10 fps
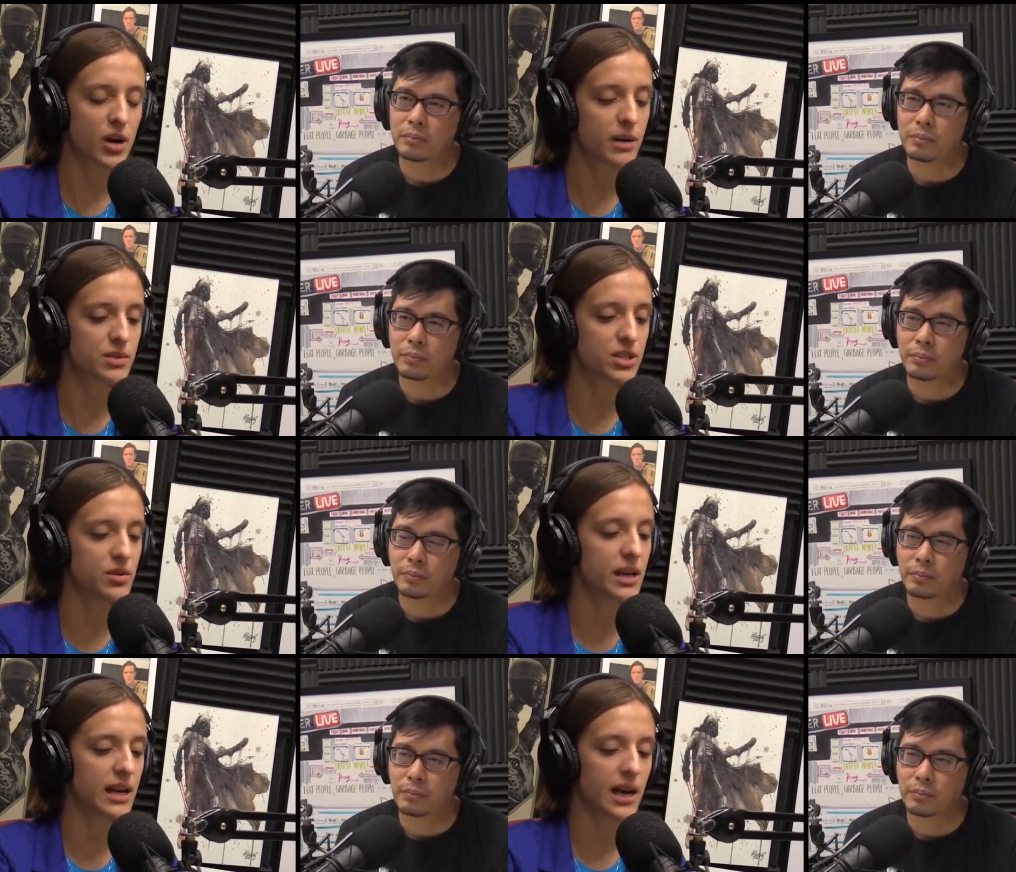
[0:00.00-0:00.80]
Speaker 1: crimes too
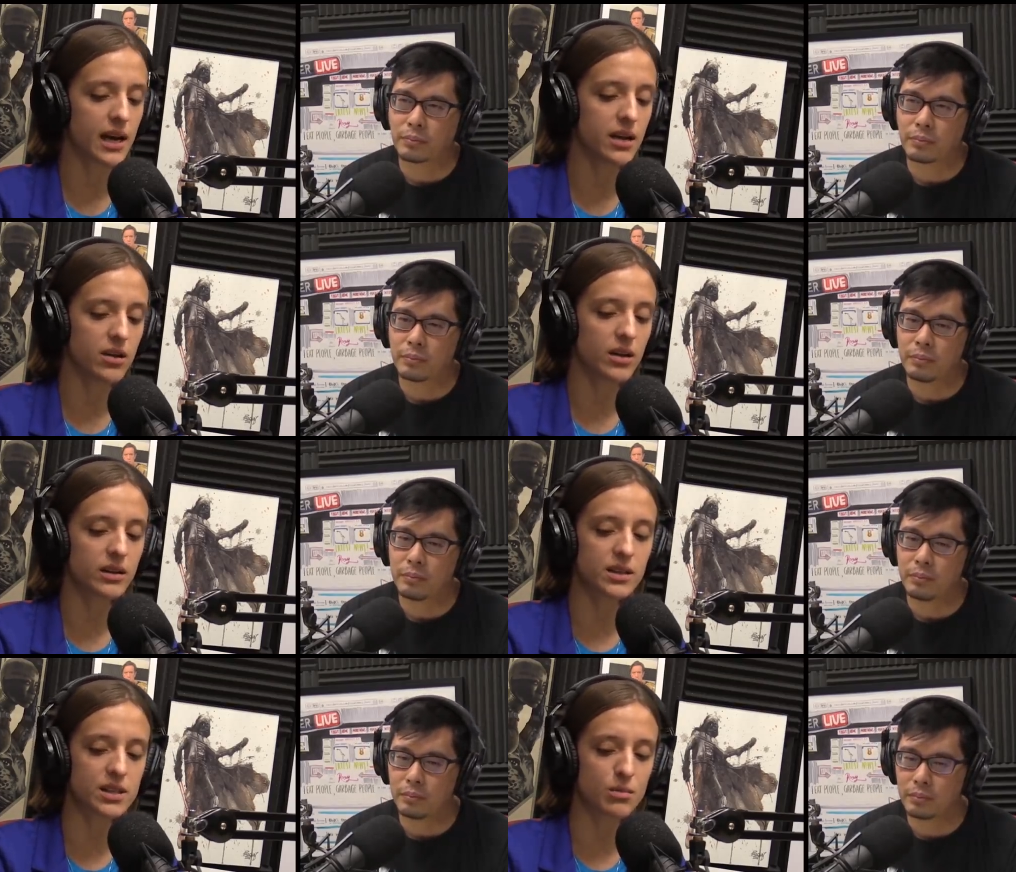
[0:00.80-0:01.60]
and I, uh, you know i
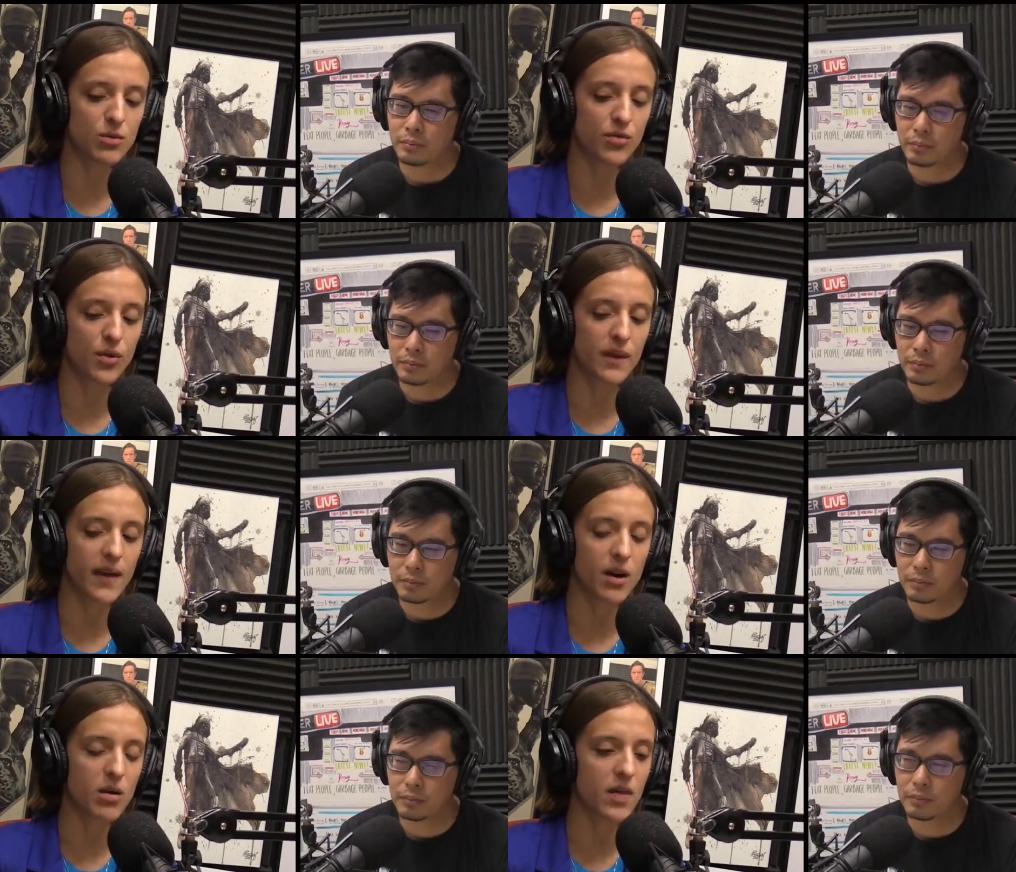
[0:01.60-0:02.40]
listed them before and
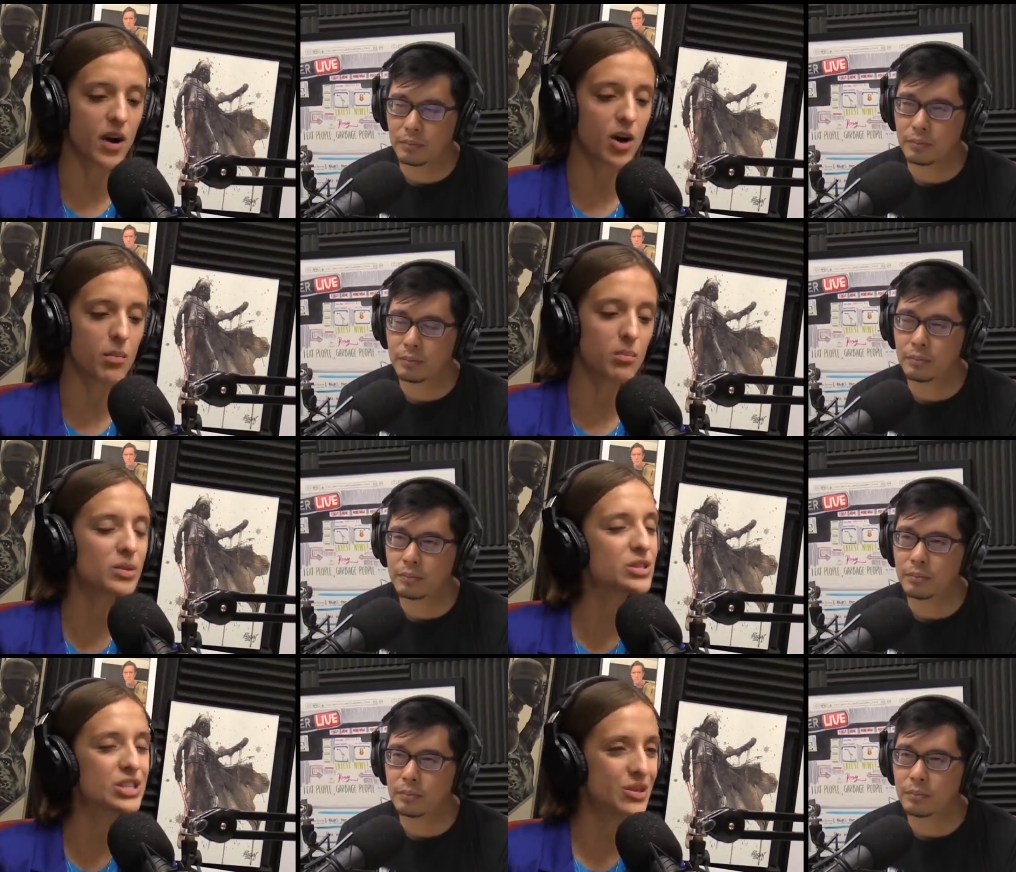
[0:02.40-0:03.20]
they are they are
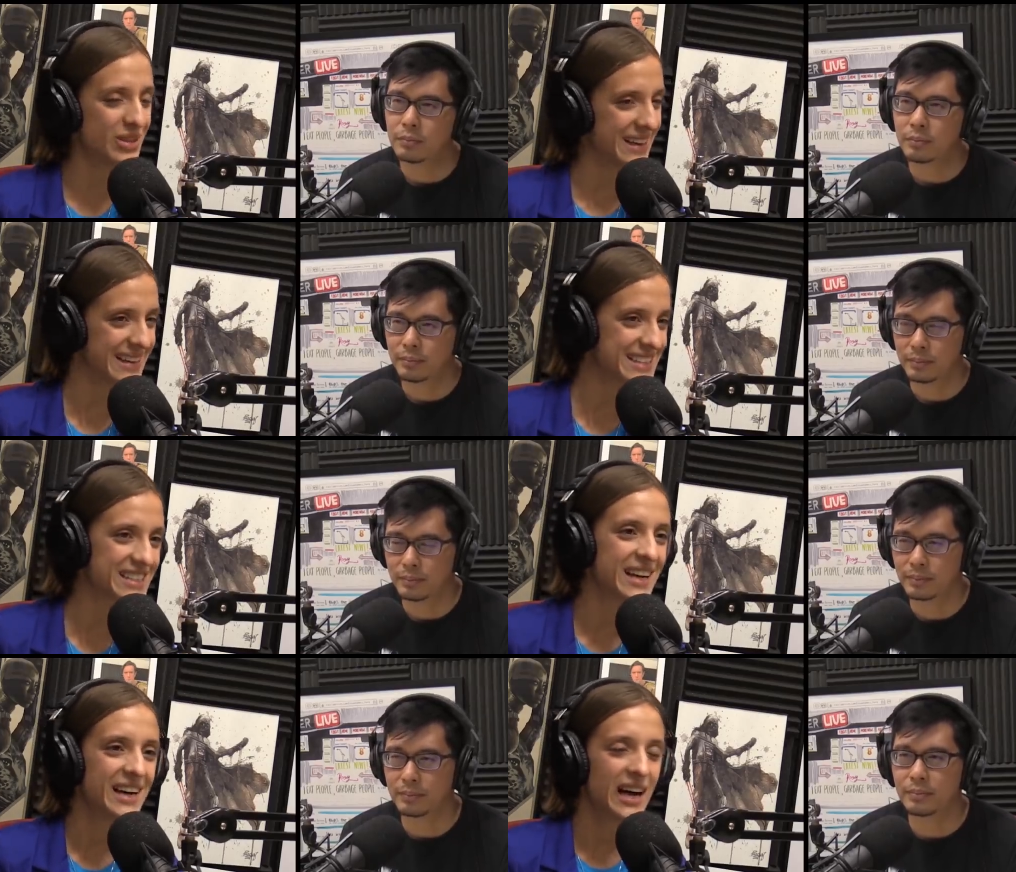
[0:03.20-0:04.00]
multitudinous
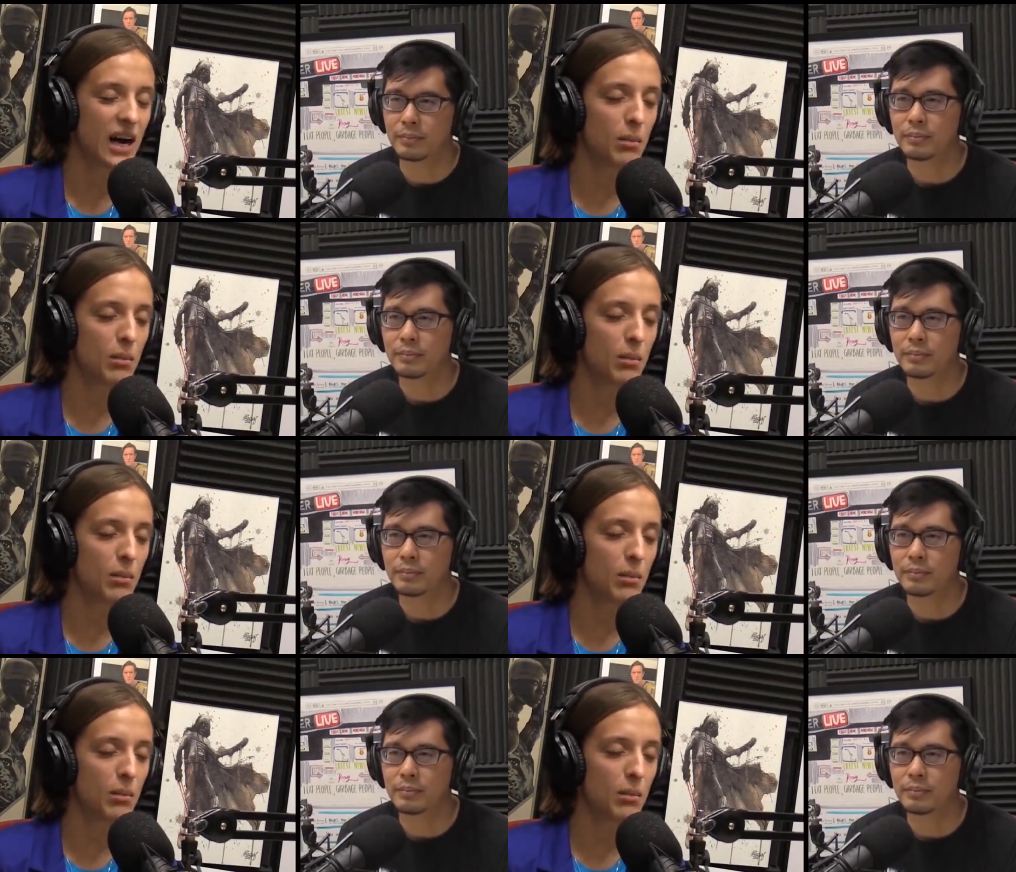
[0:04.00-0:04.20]
mm -hmm.